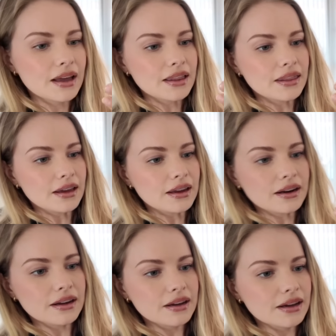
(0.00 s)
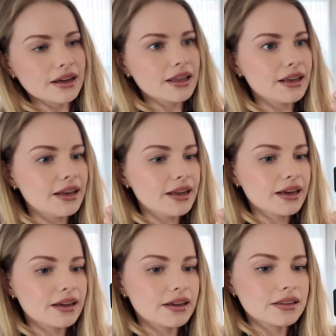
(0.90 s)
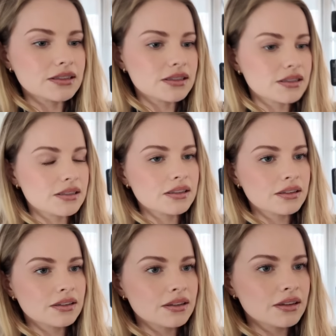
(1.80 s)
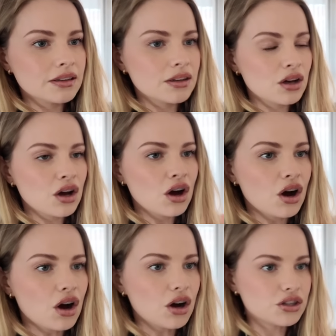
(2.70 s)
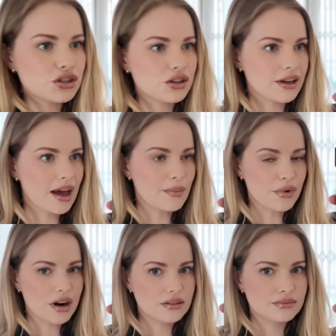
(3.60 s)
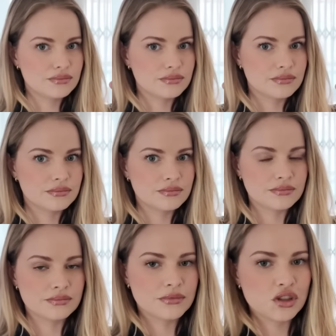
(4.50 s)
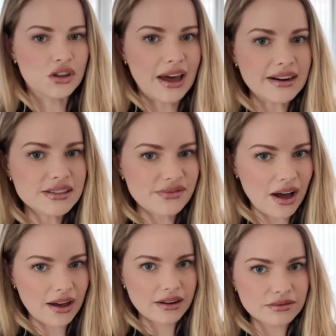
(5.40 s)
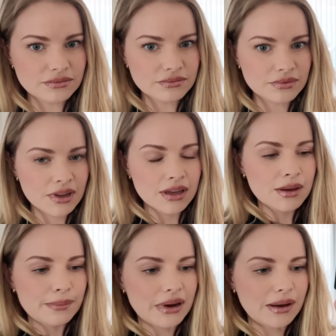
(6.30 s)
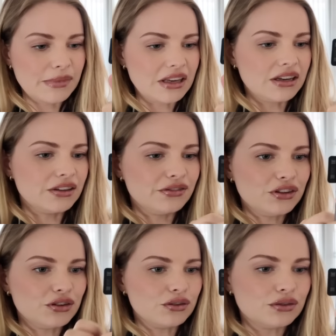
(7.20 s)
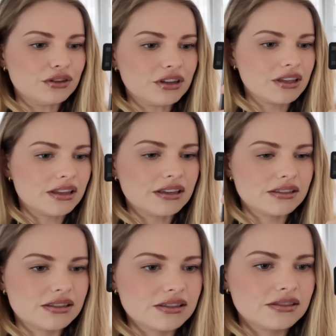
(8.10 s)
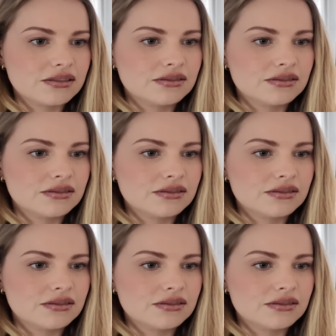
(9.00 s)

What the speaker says: and then click it onto the camera. So that is fine, but I mean, if you look at this,